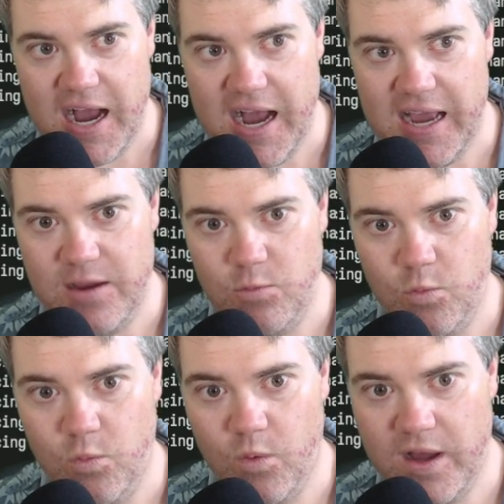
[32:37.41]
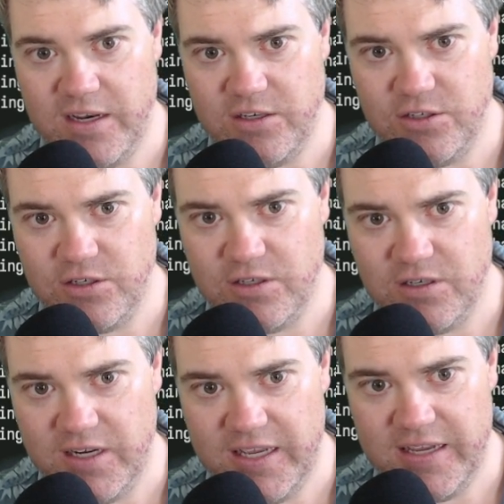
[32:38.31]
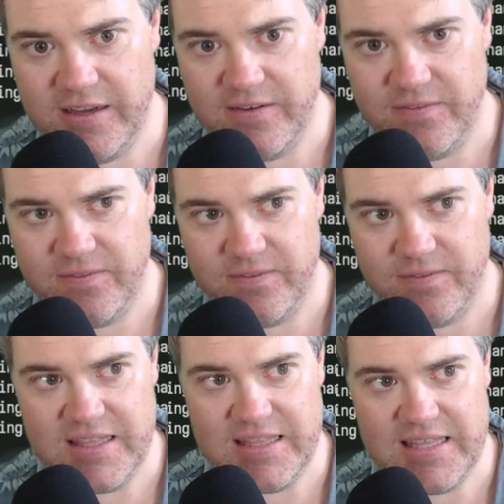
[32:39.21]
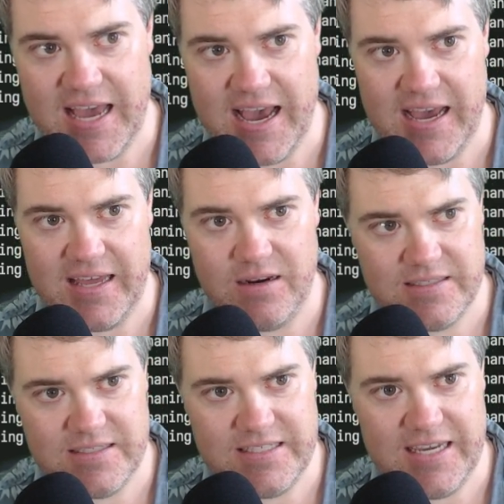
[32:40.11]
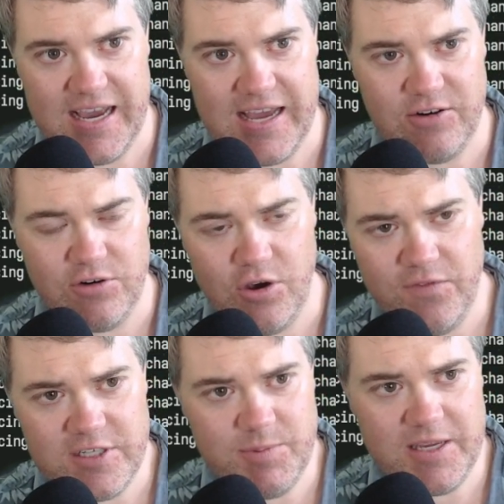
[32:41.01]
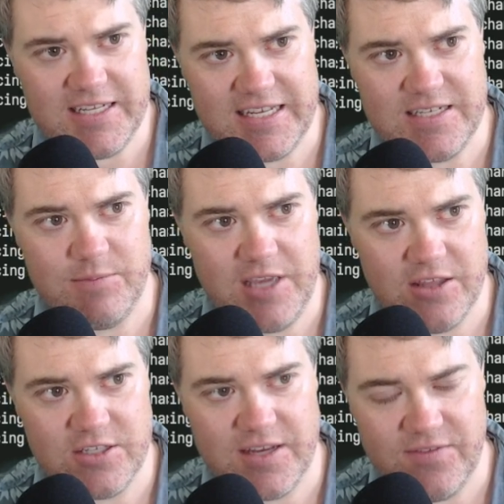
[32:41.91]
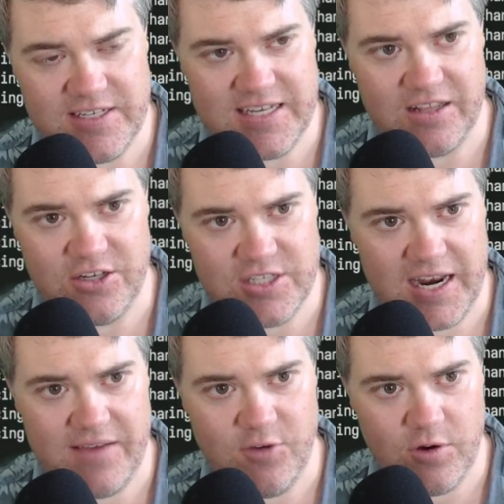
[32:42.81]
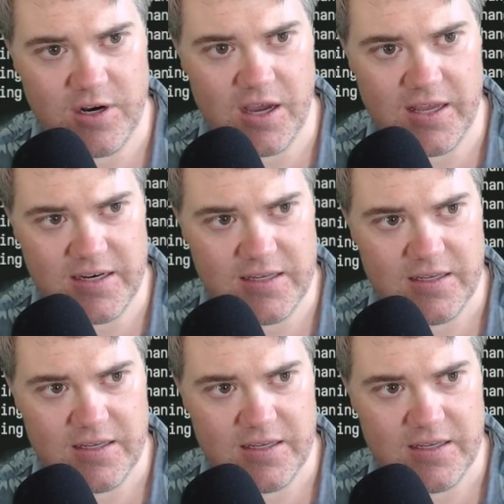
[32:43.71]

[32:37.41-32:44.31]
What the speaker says: I wonder if that, yeah, I don't know if it's because like some of the other stuff in Zellage that I have going on.